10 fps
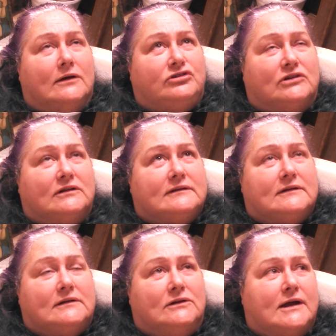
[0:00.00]
she'll
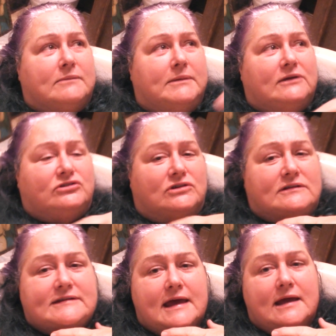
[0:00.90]
look at me and she'll
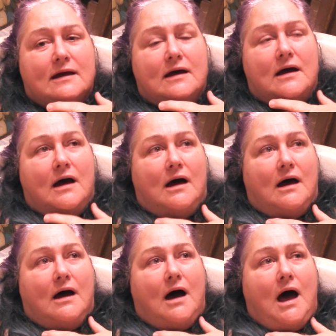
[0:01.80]
say,
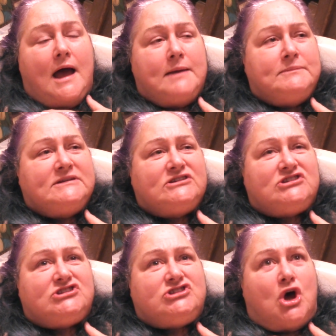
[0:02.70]
I'm
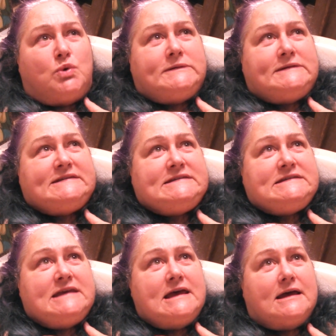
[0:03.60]
so
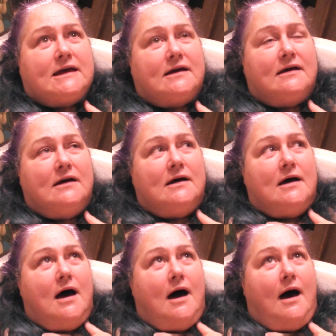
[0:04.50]
sick.
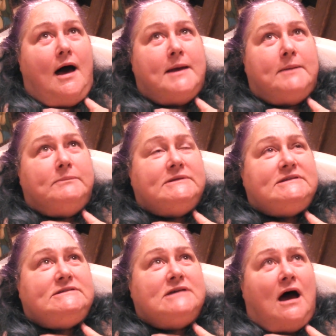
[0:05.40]
I'm
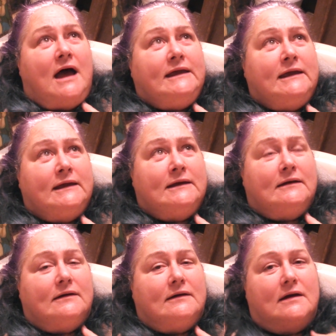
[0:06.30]

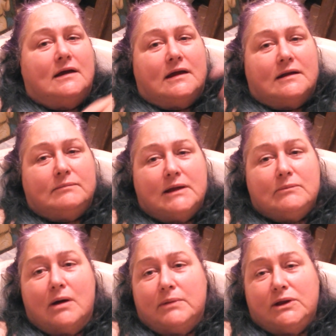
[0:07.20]
dying. And I'm like,
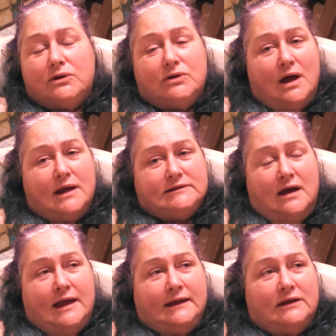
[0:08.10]
Mama, you're not
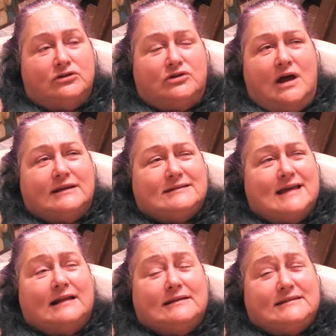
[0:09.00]
dying. And you're not
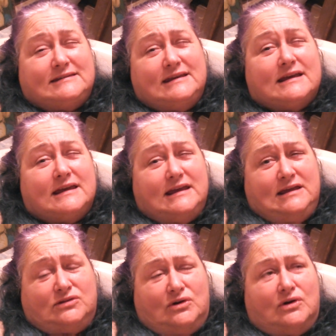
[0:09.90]
exactly sick
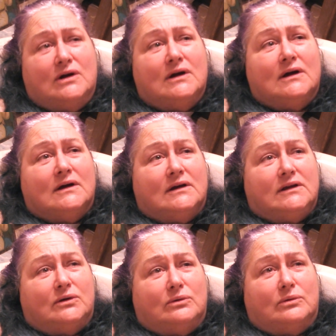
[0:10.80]
either.
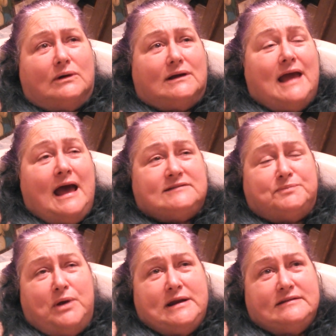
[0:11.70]
You
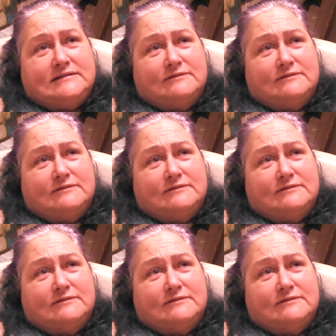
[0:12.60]
aspirated